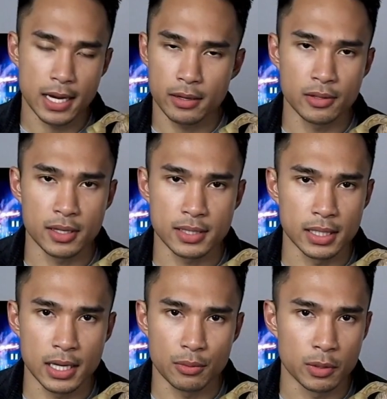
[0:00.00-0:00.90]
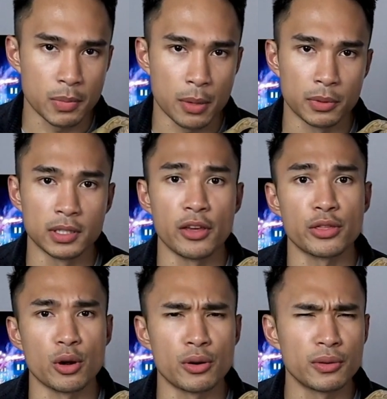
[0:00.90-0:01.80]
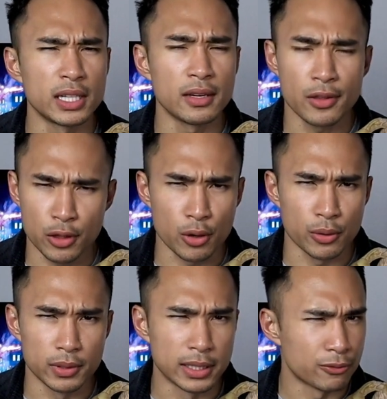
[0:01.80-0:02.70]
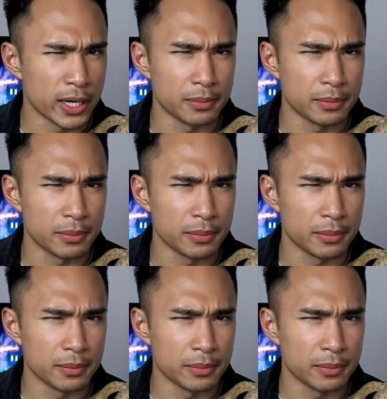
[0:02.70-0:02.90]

I don't know how to say that word properly. Thoroughly.